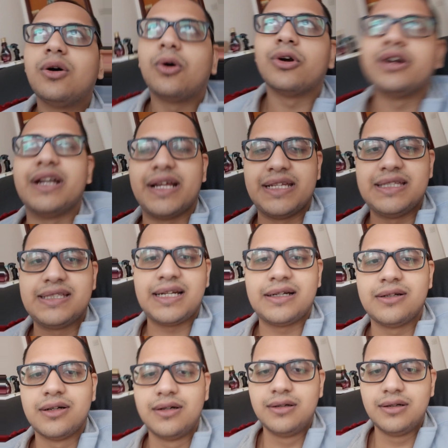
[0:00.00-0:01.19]
or 9th
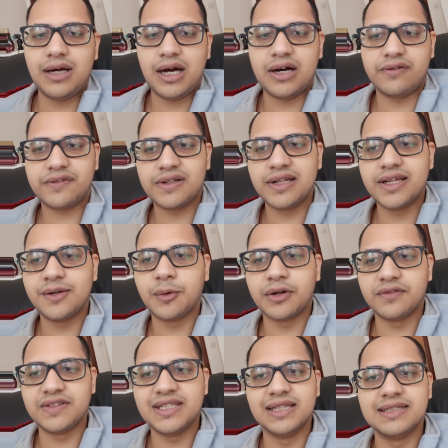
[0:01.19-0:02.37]
standard, after like one
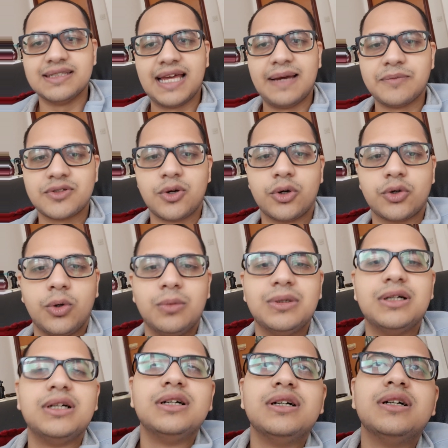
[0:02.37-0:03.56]
of the exams got
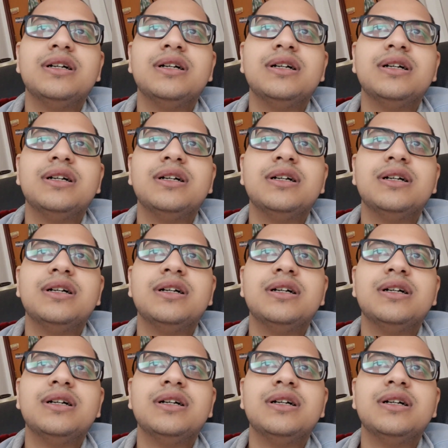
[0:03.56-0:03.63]
over.